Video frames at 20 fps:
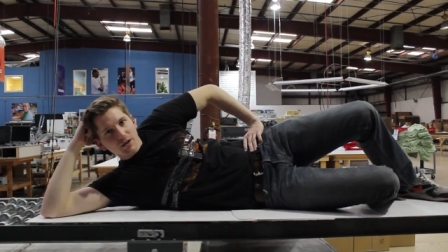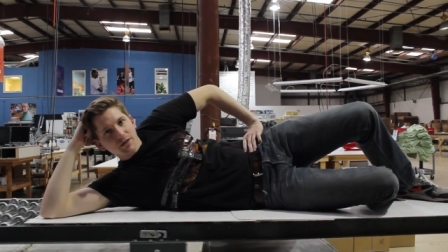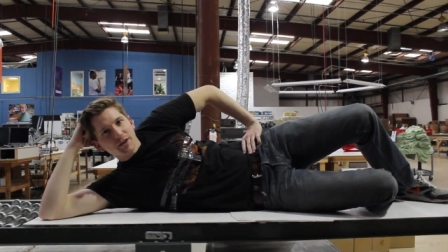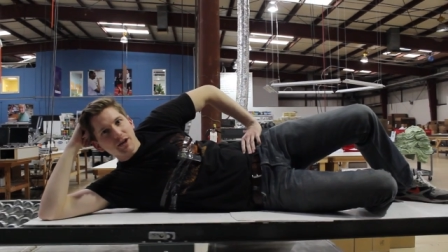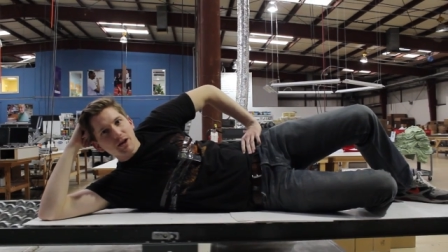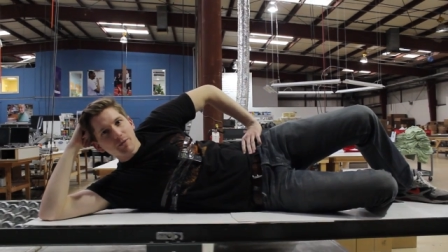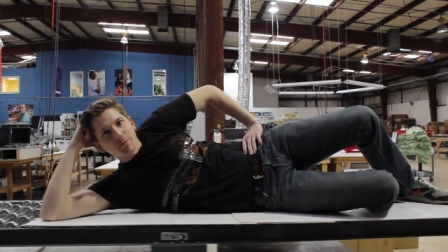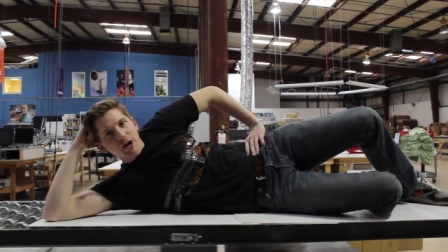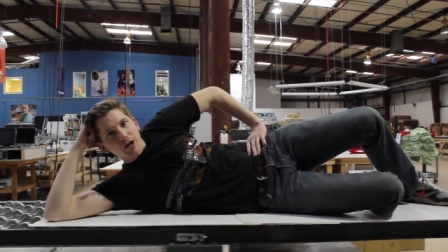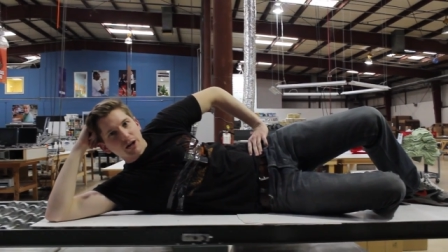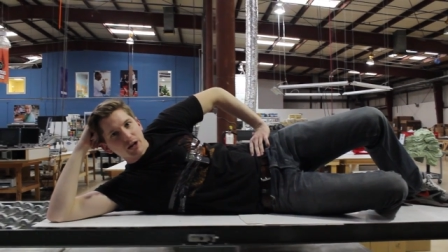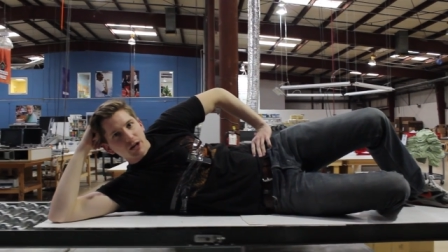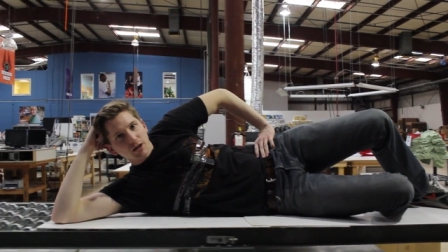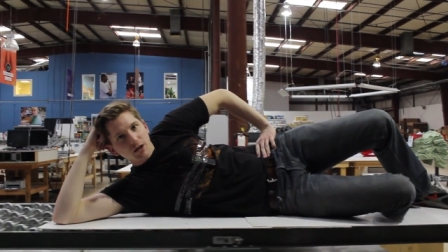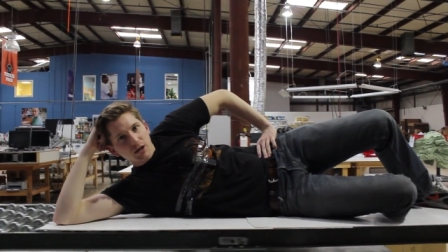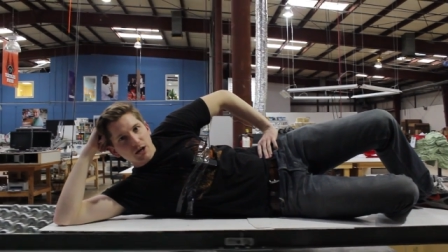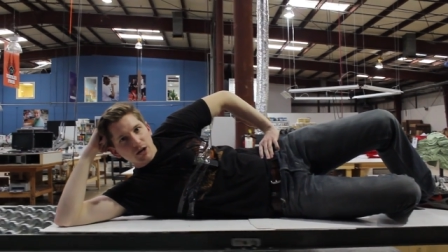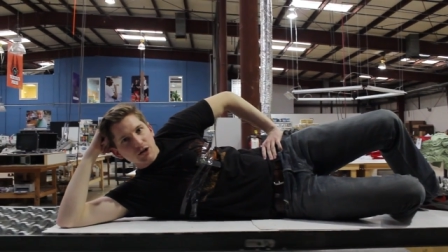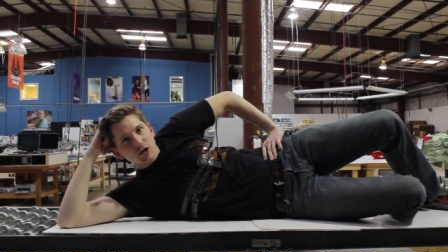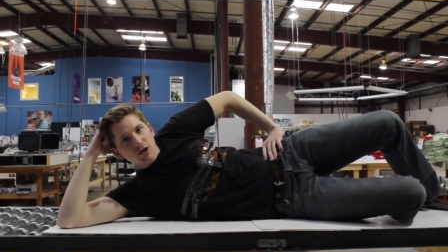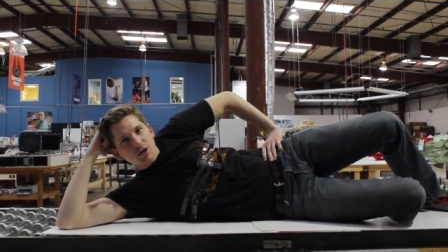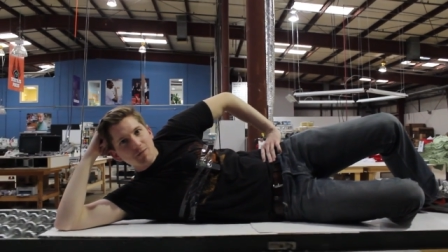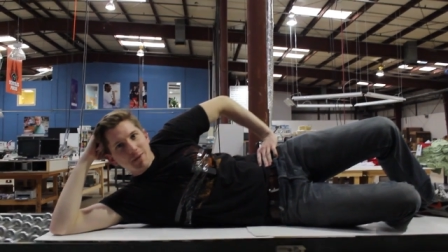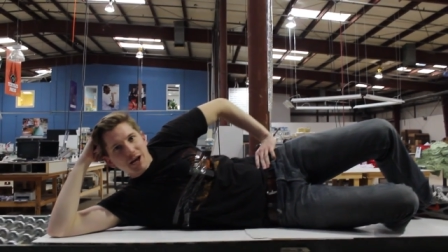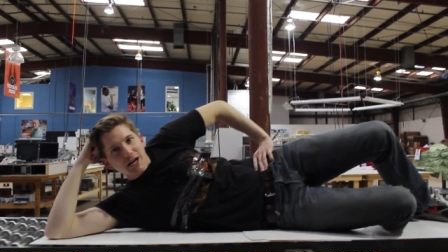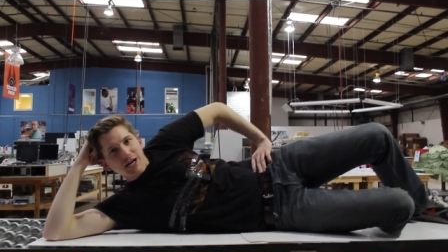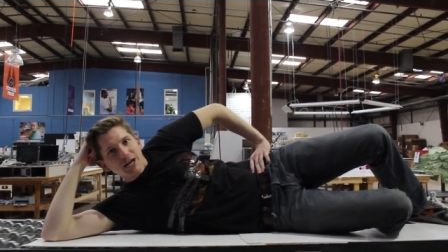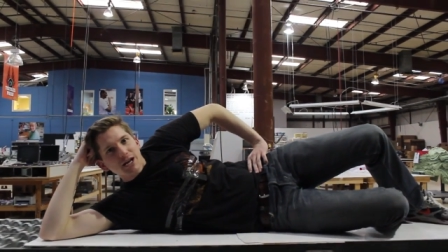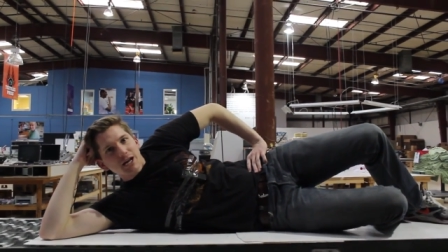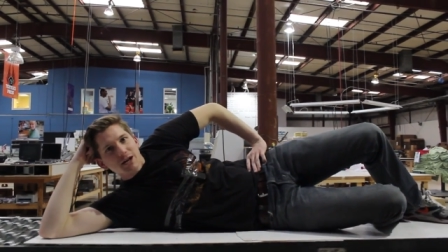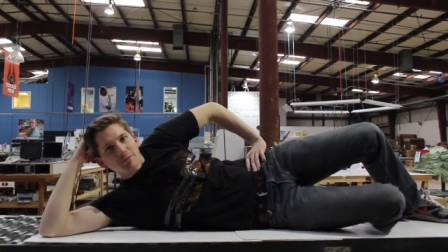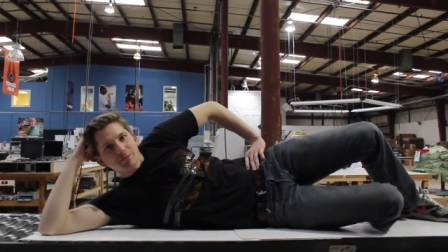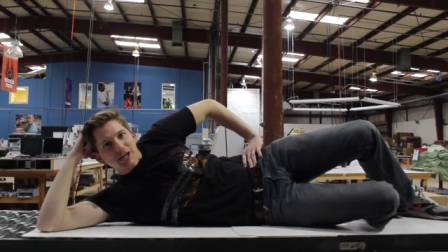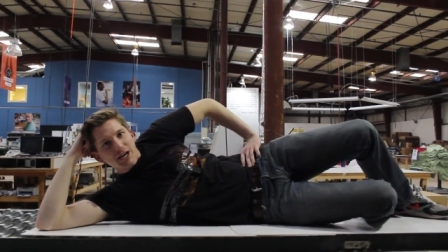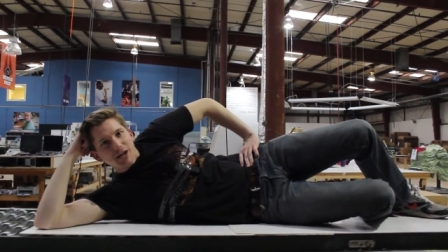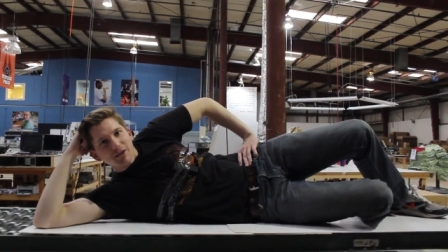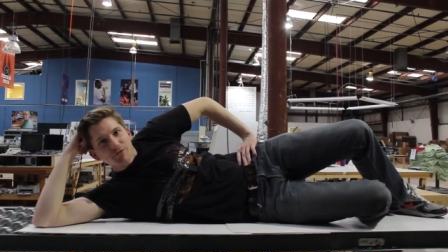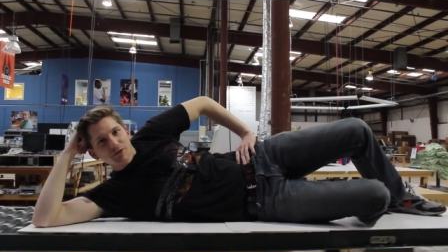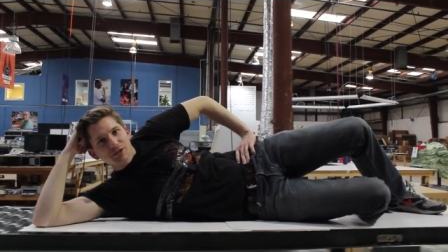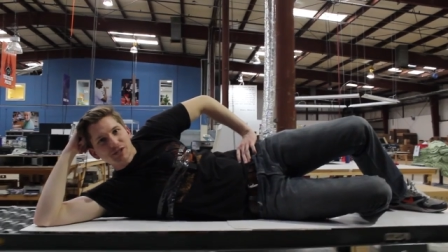Think about it. You can make a name
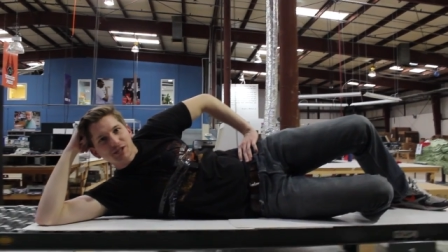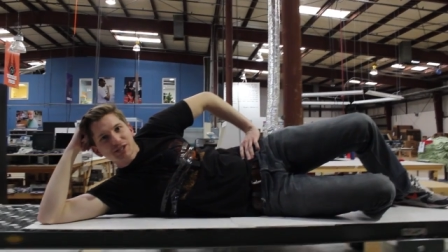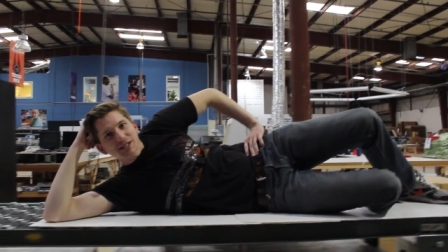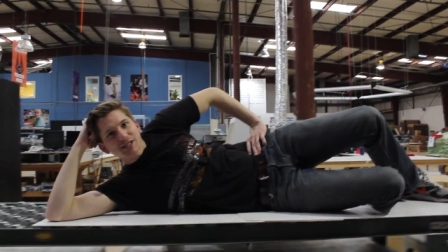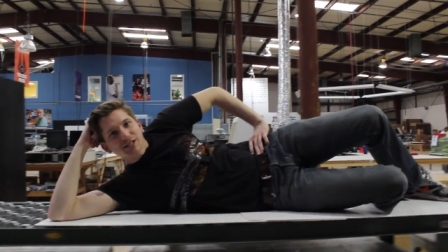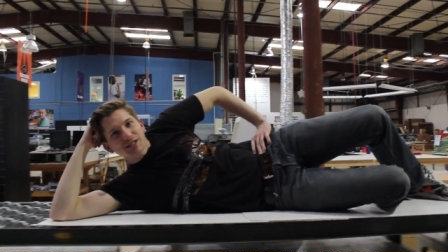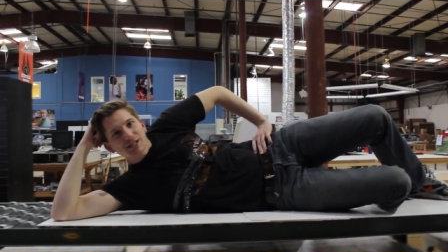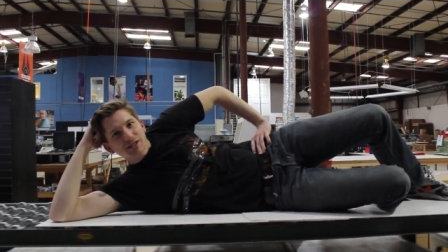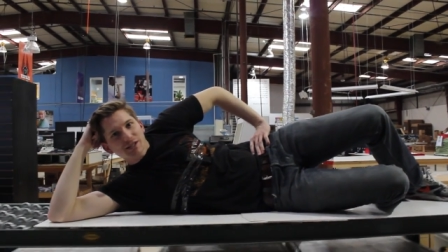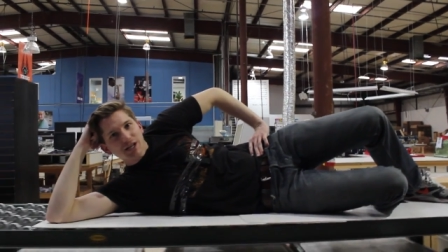tag for 60